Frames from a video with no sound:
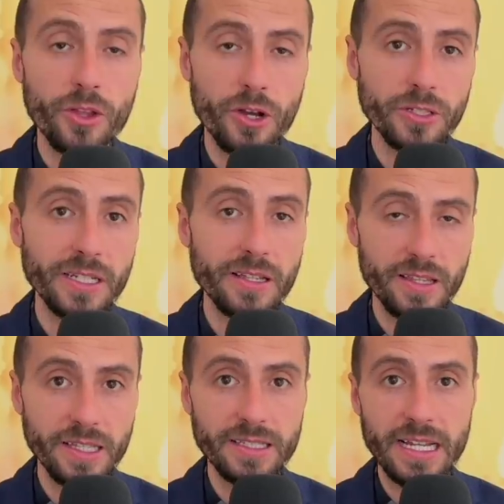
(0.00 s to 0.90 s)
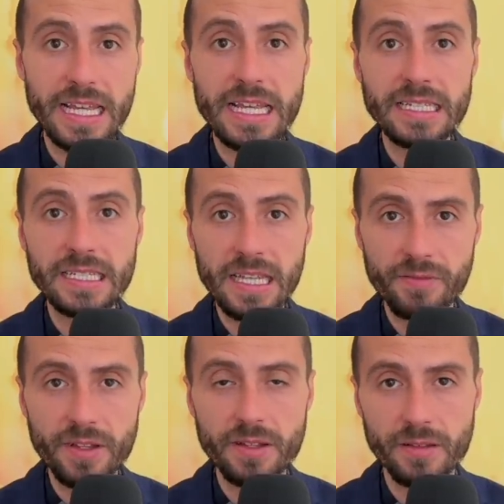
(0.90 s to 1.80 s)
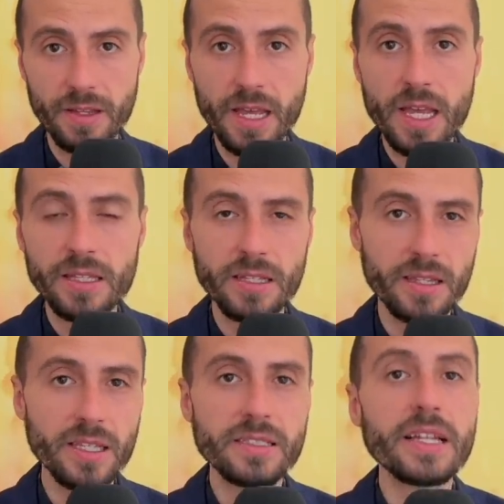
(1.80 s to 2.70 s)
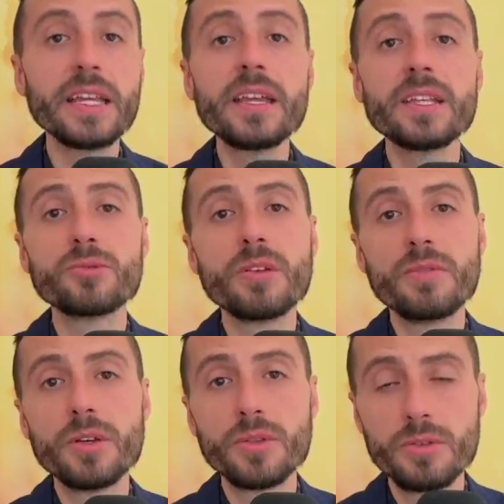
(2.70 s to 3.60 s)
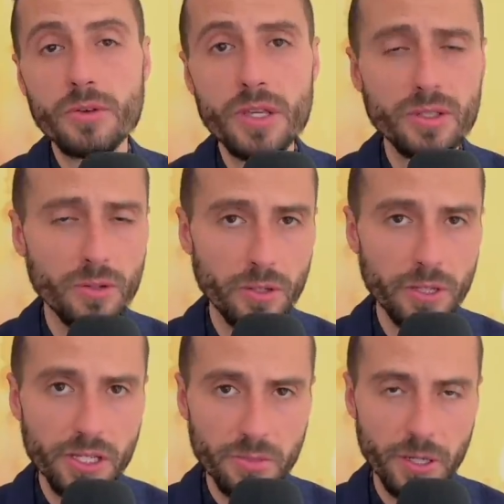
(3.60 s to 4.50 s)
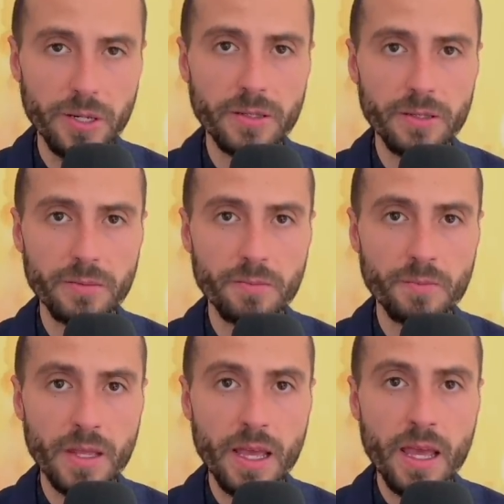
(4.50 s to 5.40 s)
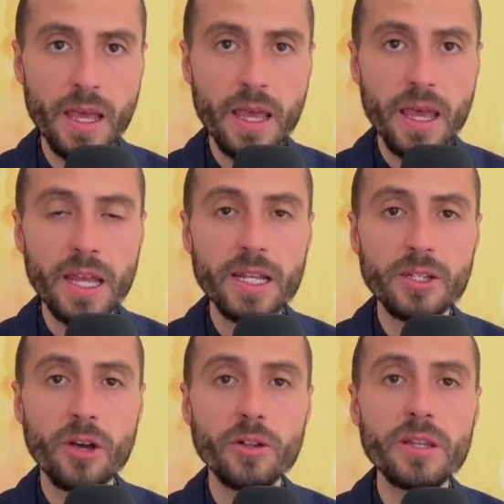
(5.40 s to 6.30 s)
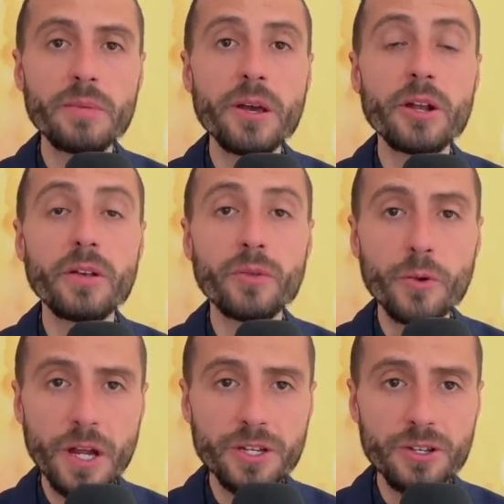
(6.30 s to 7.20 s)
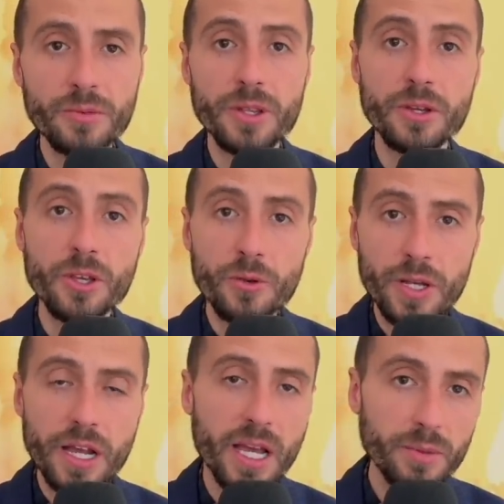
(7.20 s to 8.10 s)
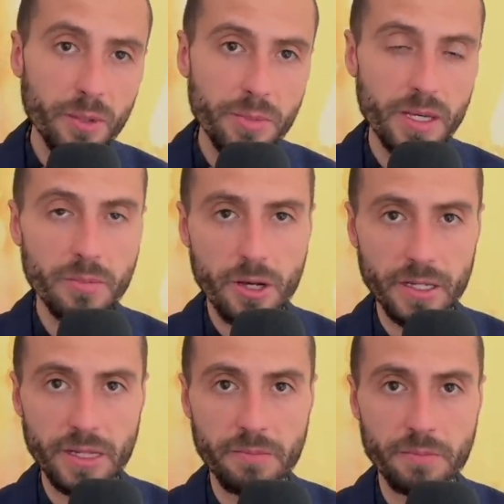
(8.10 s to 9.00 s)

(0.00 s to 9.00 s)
on to the things that He has given, to the things that He has revealed through His Holy Spirit. And it's only a matter of question whether you and I will be among them.